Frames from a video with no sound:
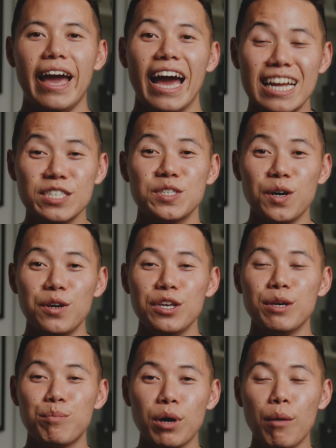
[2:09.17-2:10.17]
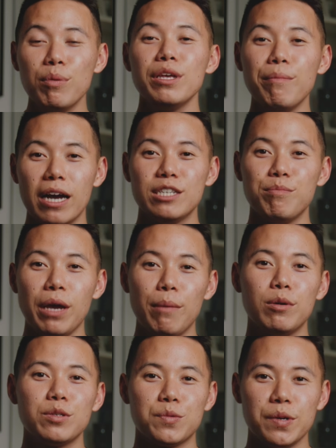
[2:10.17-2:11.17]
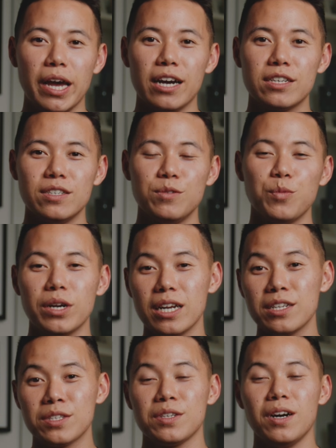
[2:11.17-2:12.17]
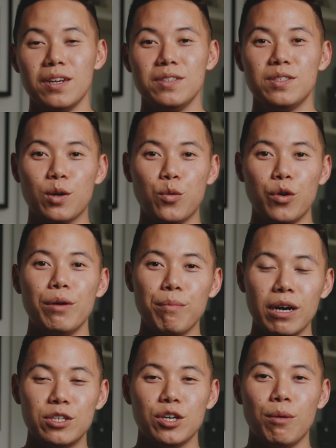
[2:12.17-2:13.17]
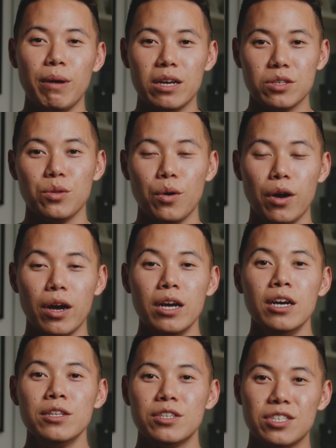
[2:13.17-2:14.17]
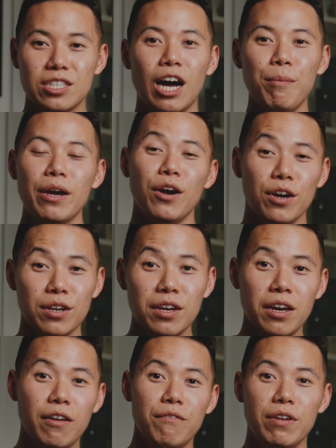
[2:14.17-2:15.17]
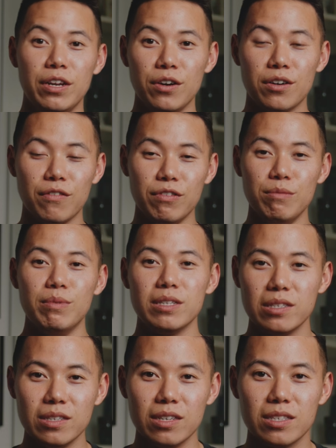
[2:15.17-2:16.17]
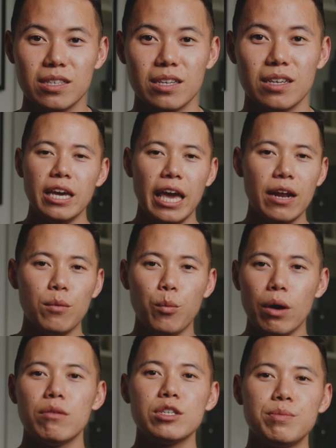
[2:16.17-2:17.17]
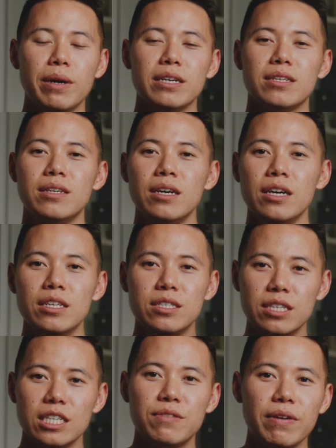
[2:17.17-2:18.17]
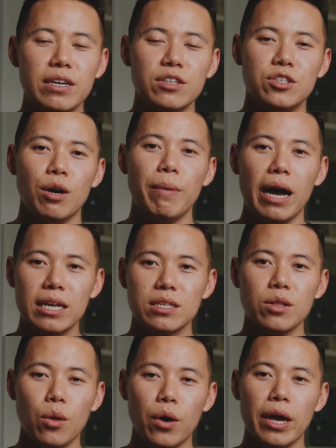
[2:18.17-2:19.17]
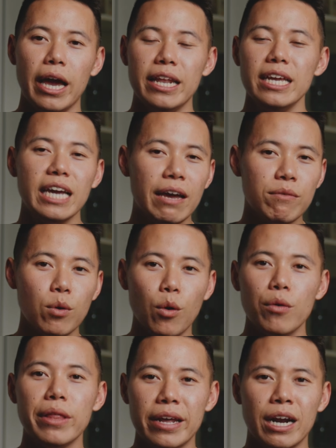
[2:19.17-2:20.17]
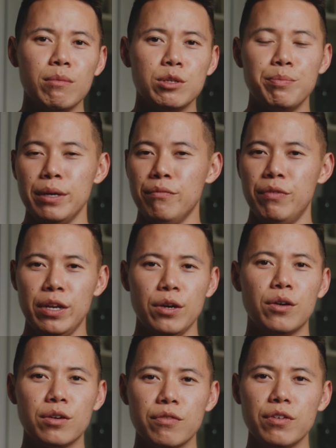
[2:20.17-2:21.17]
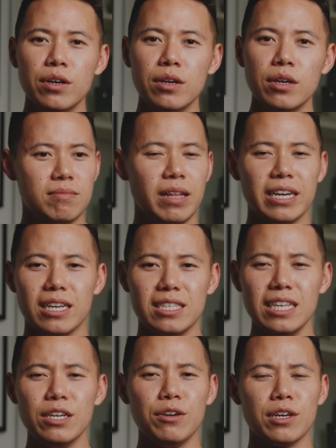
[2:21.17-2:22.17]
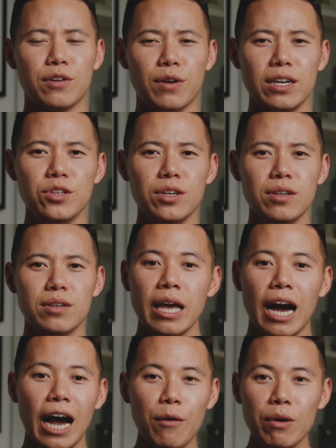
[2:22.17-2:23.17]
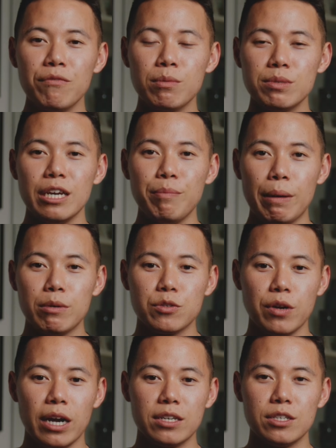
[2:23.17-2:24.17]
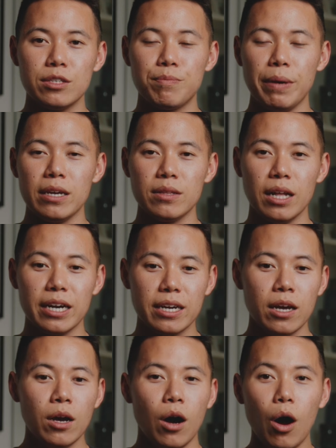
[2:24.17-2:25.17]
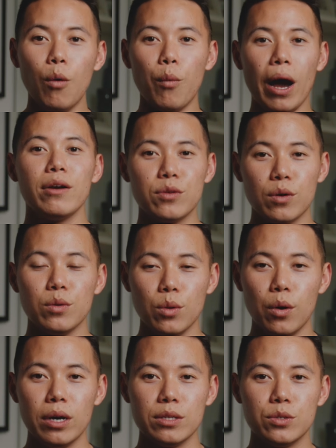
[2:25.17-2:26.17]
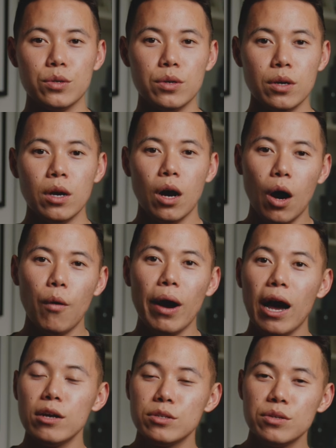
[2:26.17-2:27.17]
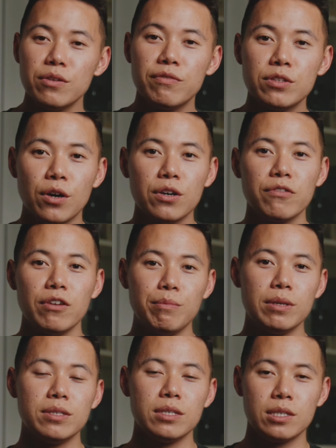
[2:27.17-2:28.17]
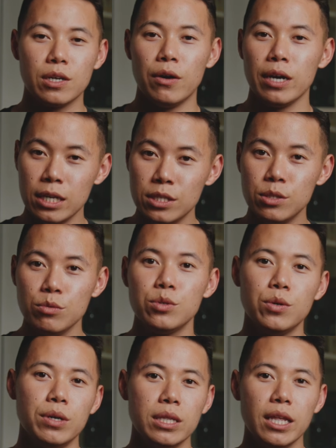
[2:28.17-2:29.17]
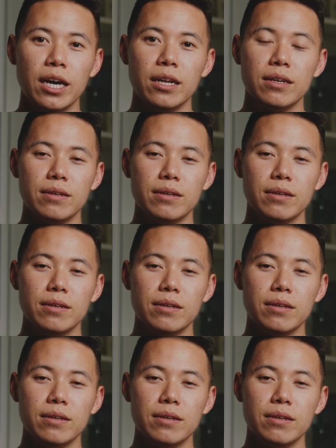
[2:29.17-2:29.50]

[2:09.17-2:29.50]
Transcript: And so you can probably imagine people's reaction when I decided to quit my job as a lawyer to start my own videography business. He had a well-respected 6-figure job as a lawyer and he gave all that up to be a videographer. Like, is he going crazy? I went from seeing people's reactions being like, oh wow, you're a lawyer, to, oh, how's your little photography business going? Are you still doing that?